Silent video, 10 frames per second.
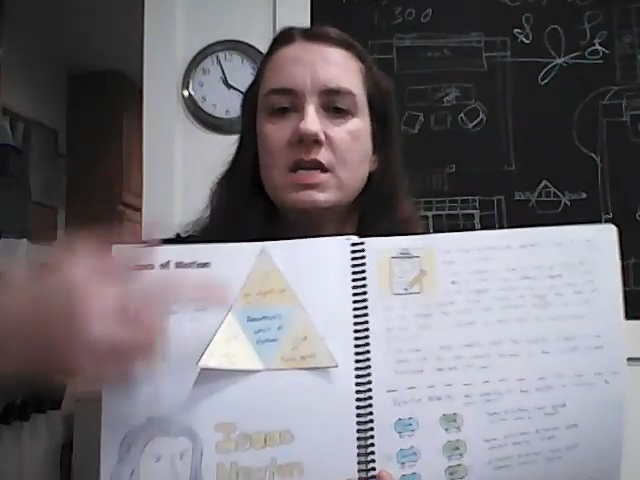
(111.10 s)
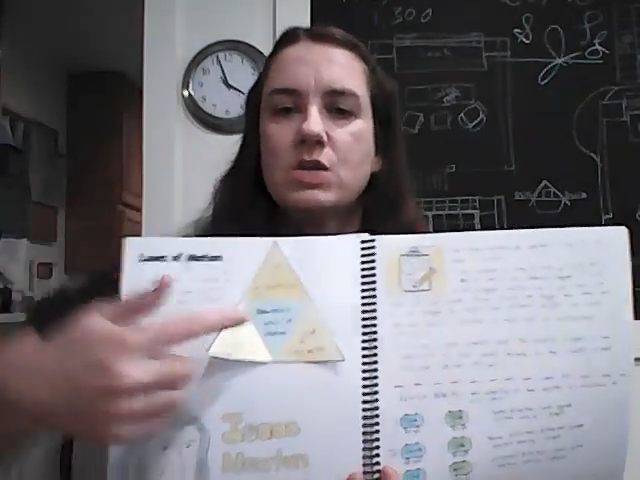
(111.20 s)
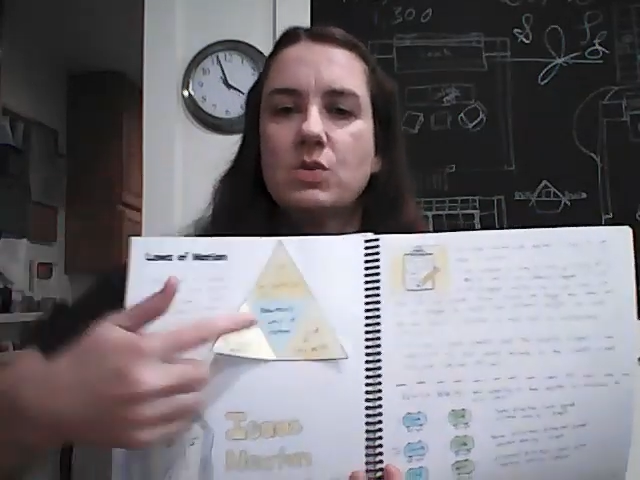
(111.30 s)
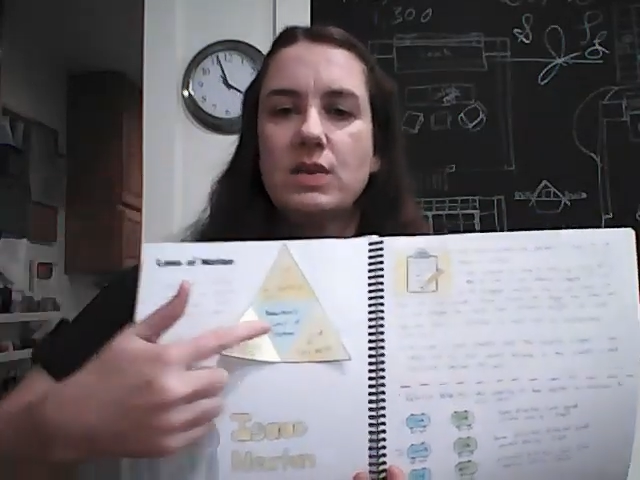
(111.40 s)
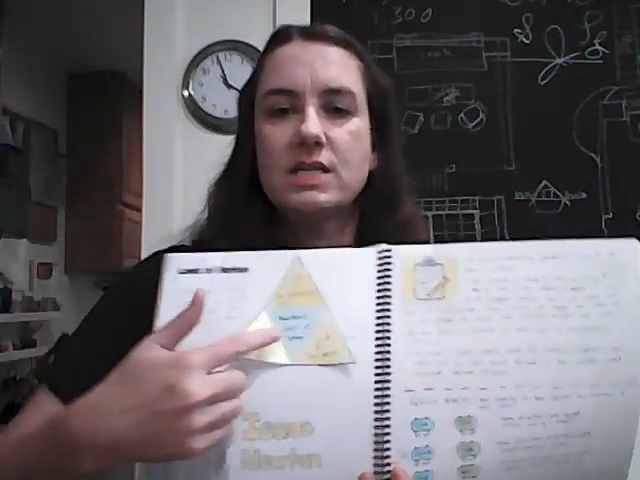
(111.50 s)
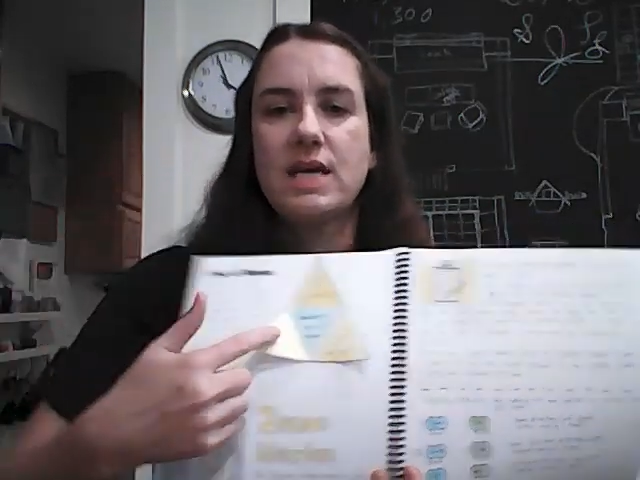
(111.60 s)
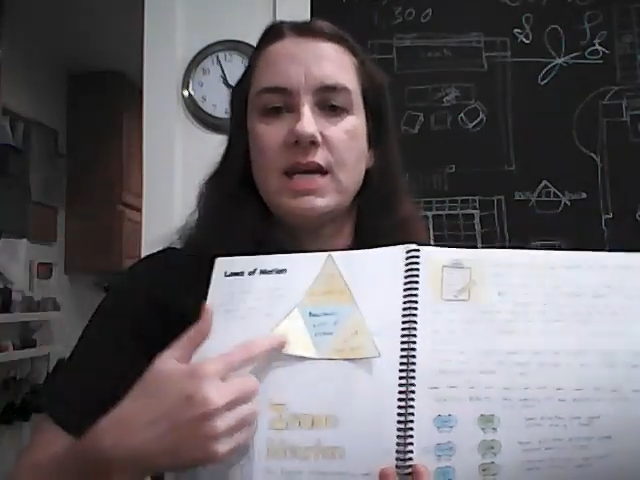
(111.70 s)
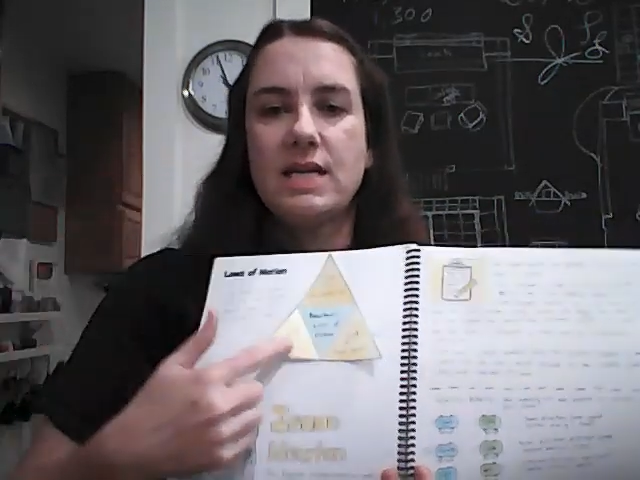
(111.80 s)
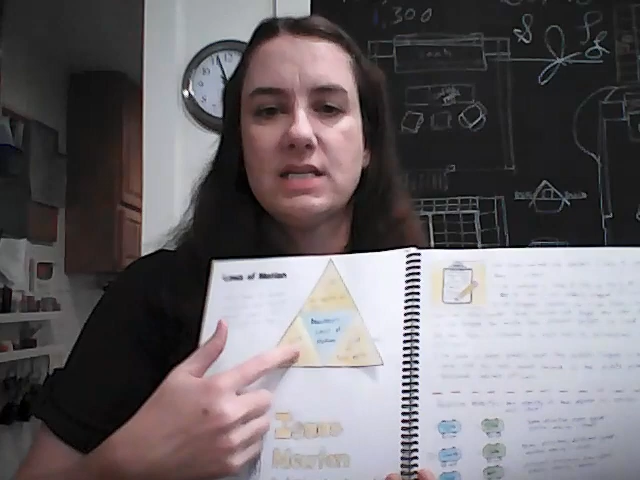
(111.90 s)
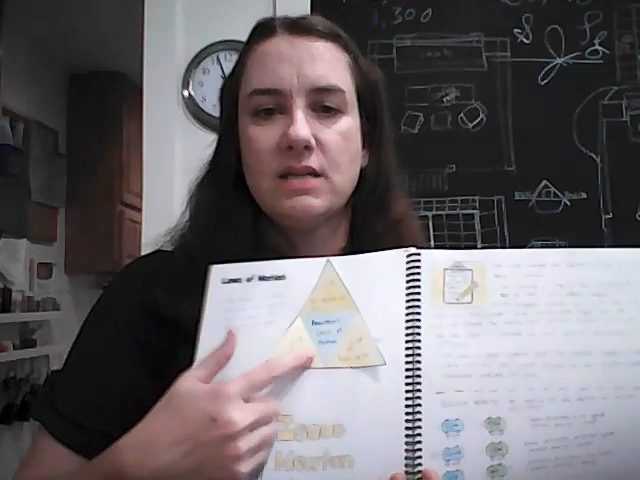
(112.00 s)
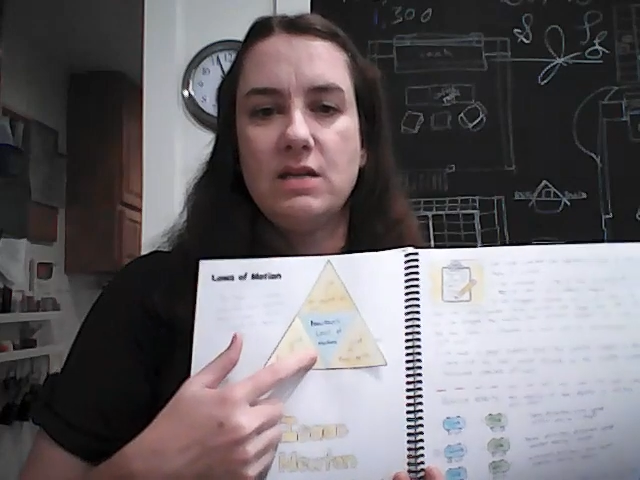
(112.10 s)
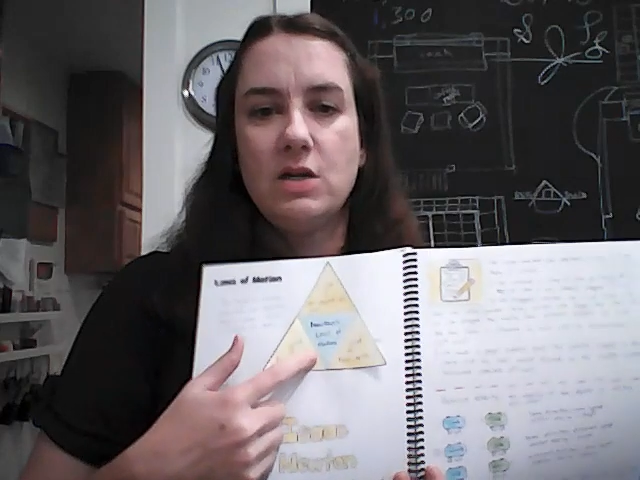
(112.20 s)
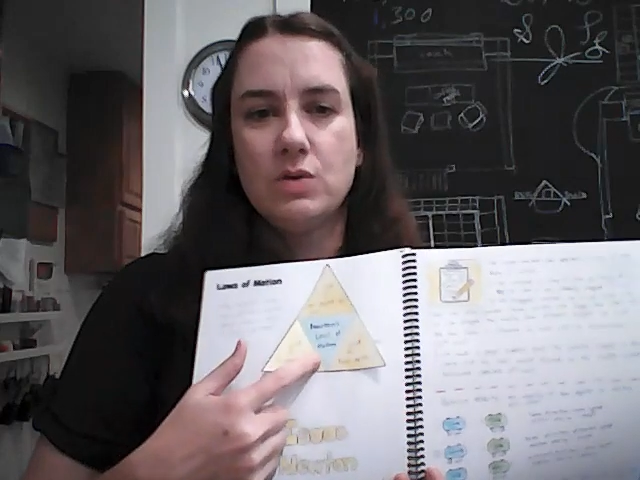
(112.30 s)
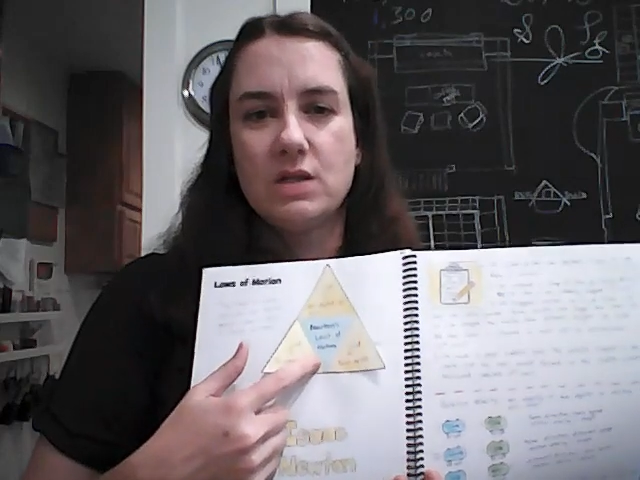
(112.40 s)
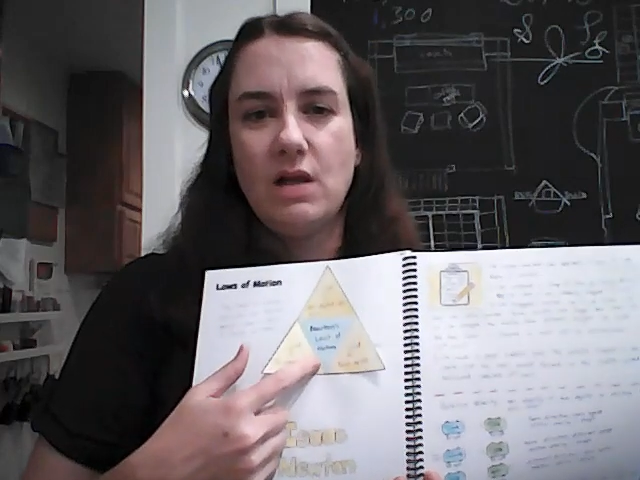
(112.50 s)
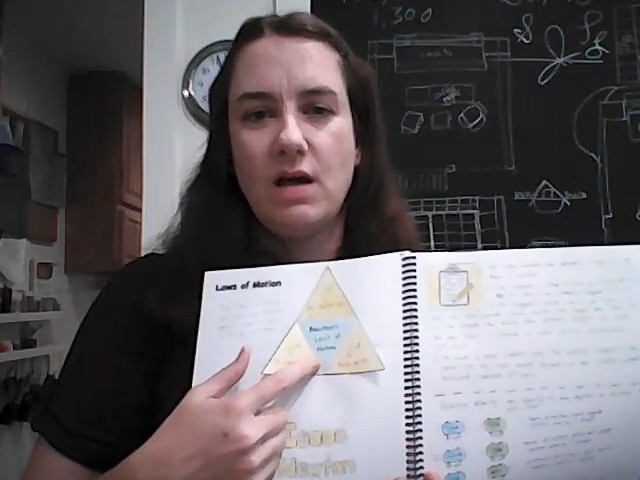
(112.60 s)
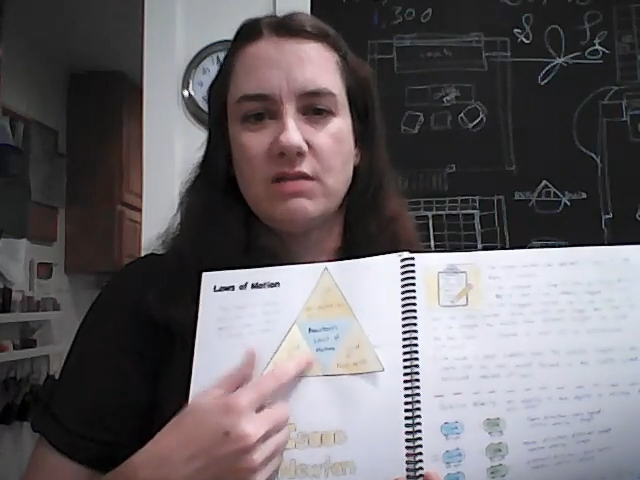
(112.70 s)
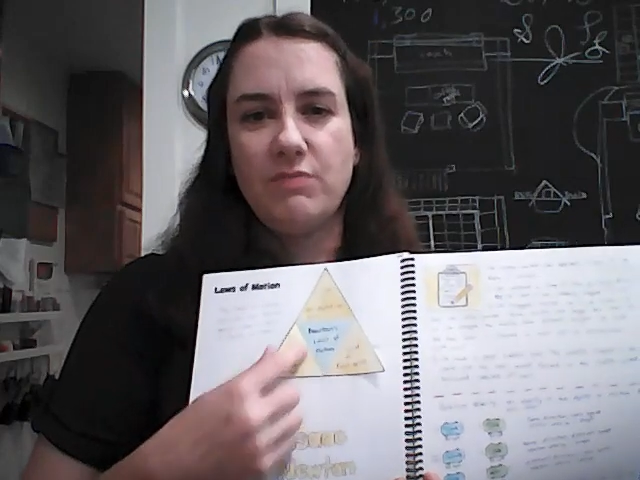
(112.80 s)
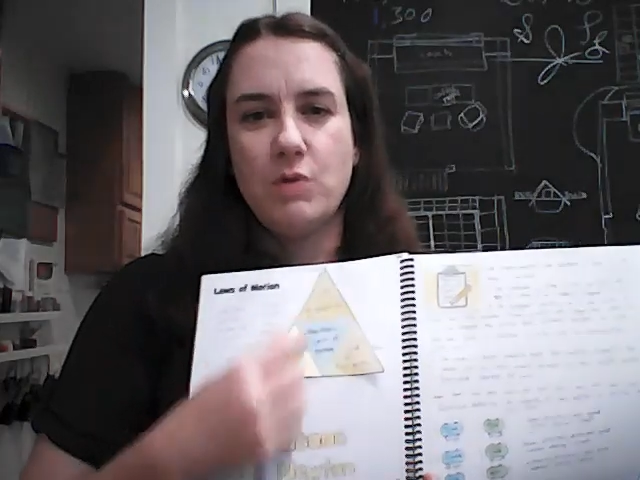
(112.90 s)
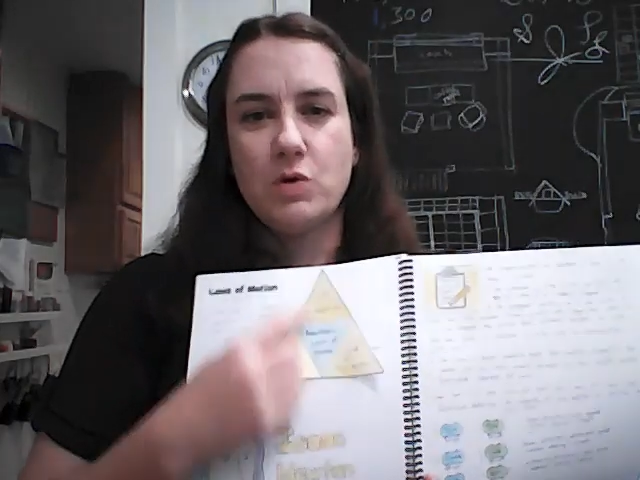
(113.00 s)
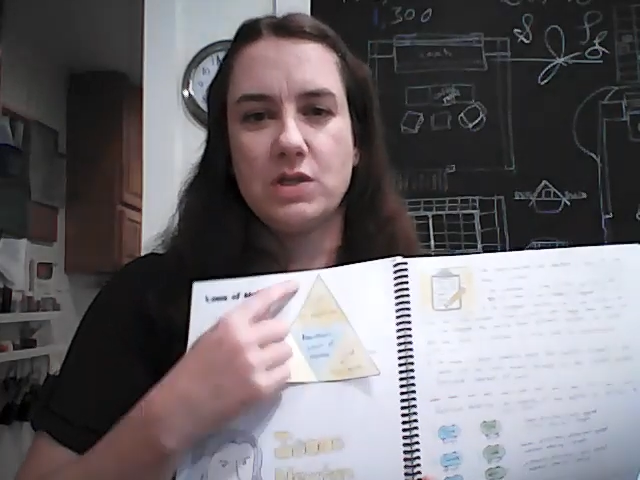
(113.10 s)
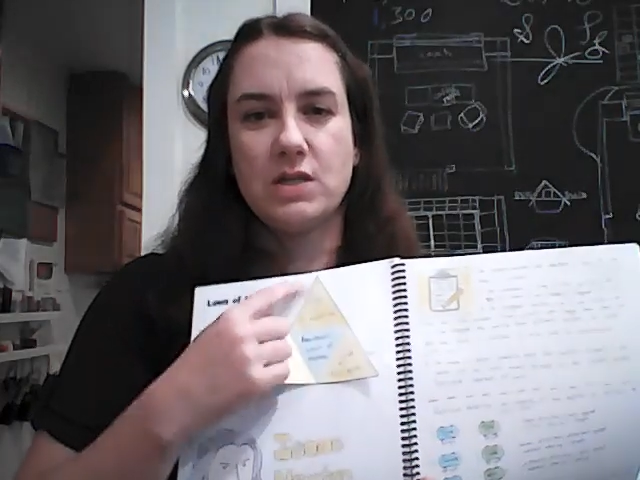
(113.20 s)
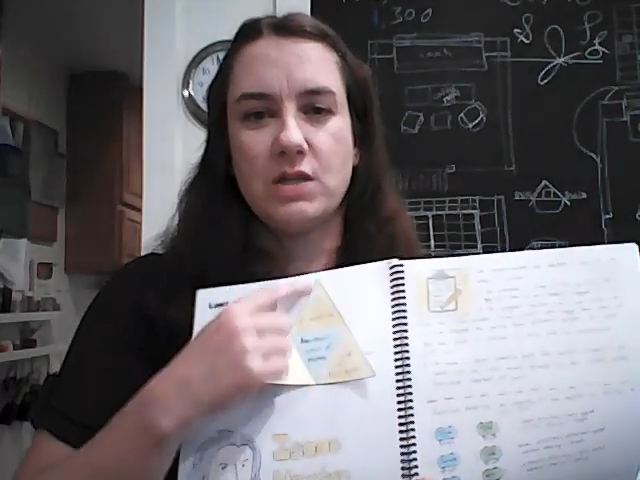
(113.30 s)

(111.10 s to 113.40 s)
So in this case, Newton's laws of motions.